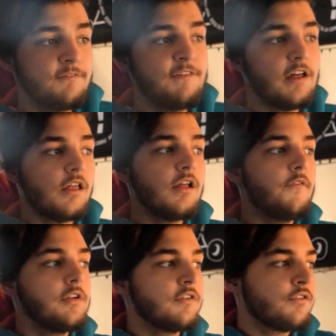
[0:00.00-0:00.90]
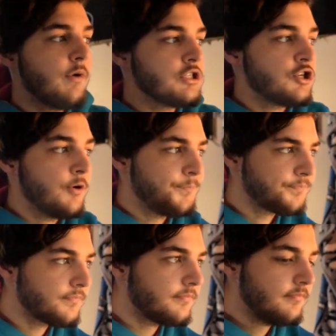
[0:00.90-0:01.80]
fell in love with this sweatshirt,
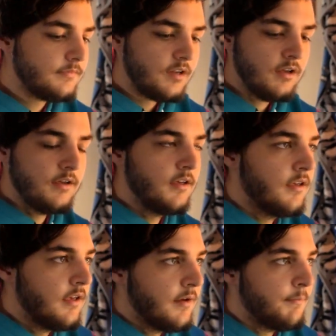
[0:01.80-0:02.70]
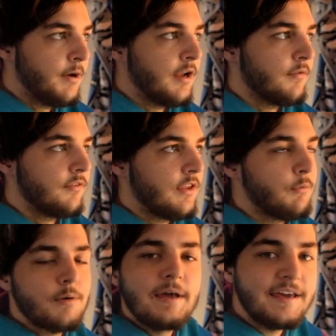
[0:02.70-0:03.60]
but they
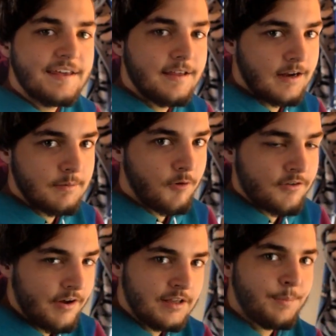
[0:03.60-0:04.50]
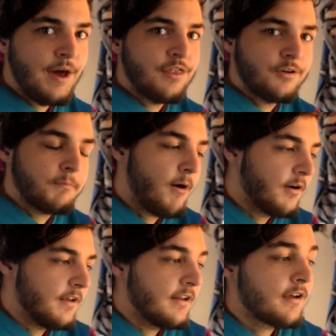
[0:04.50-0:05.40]
weren't making it anymore, so I had to buy a third
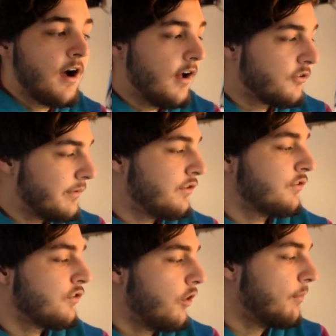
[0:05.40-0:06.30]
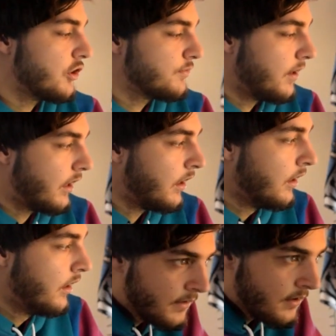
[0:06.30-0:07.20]
party, and it cost me so much money.
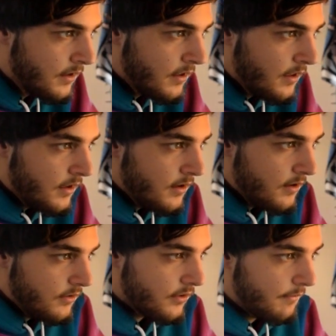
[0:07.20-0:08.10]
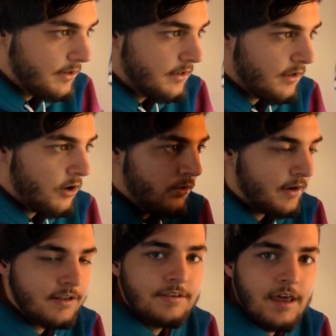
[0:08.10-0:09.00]
So let me go
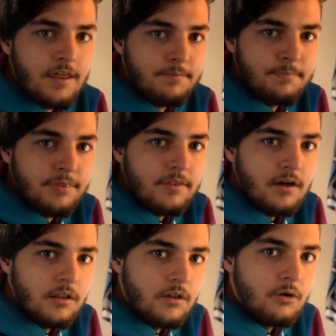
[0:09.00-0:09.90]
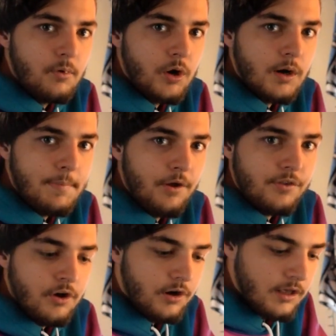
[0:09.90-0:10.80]
in depth a little more about
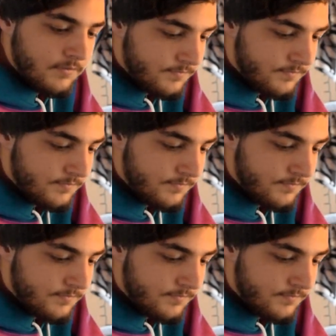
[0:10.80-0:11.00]
the hoodie.